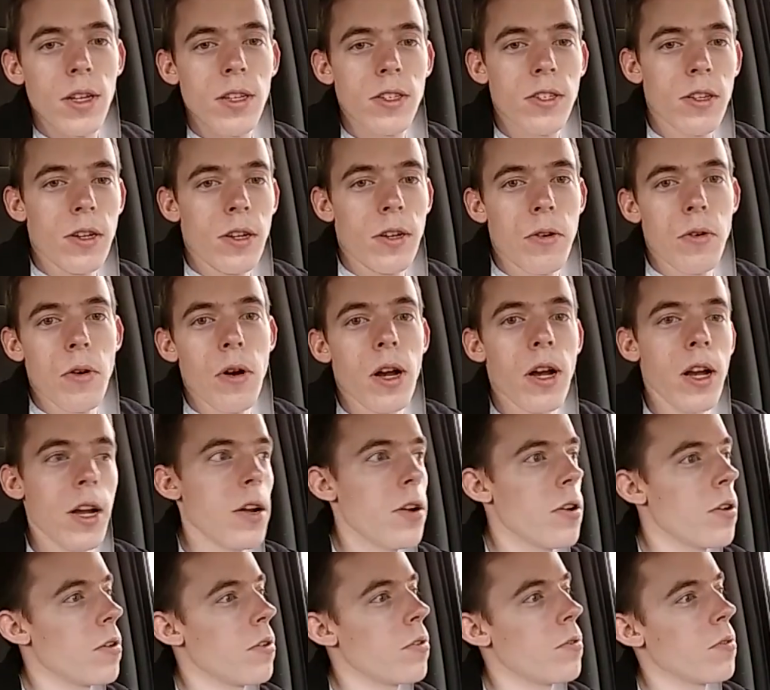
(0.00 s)
So,
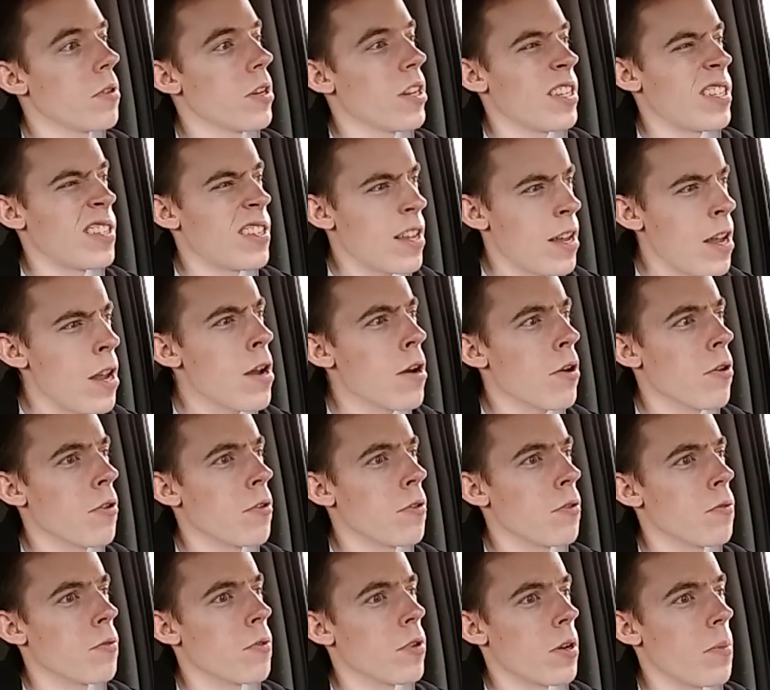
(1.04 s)
we're going to sit here.
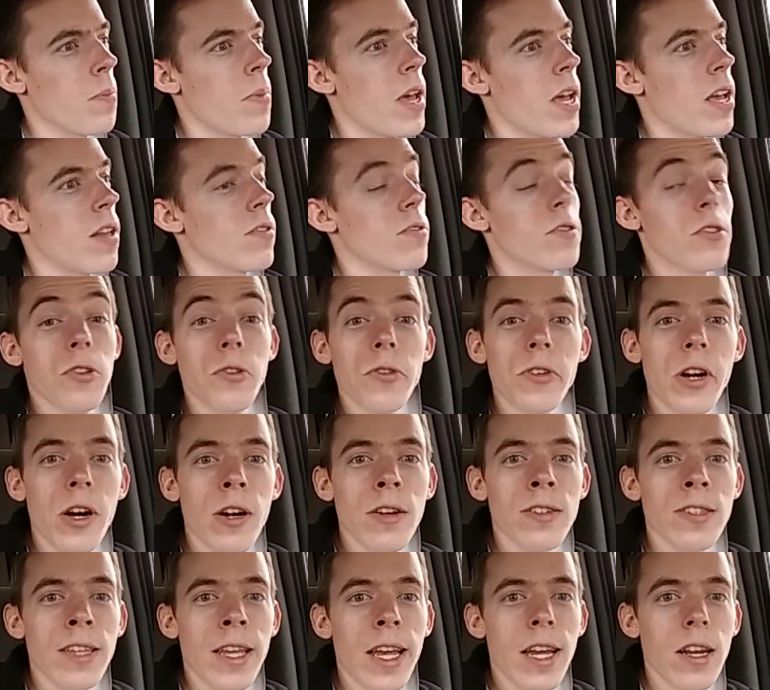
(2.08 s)
We're going to pay. There's two
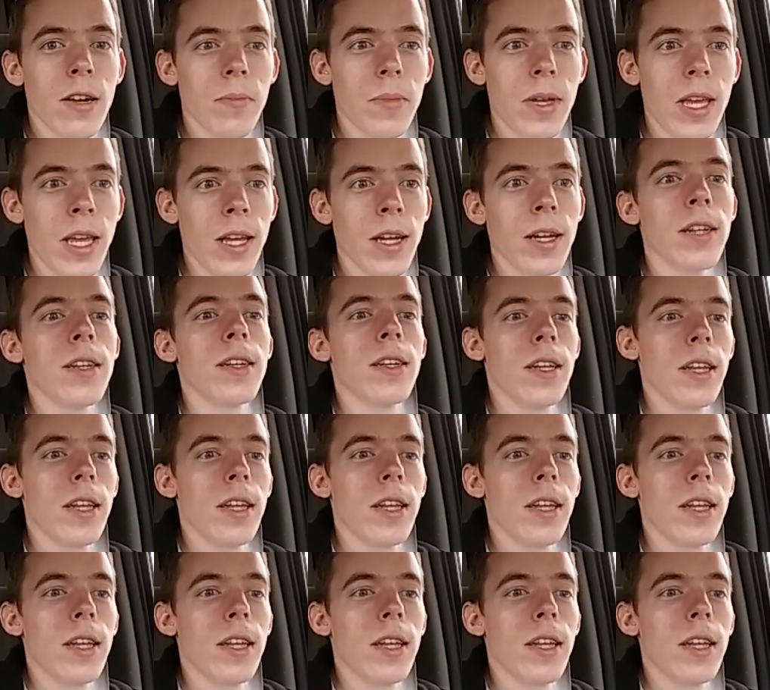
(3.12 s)
cars ahead of me.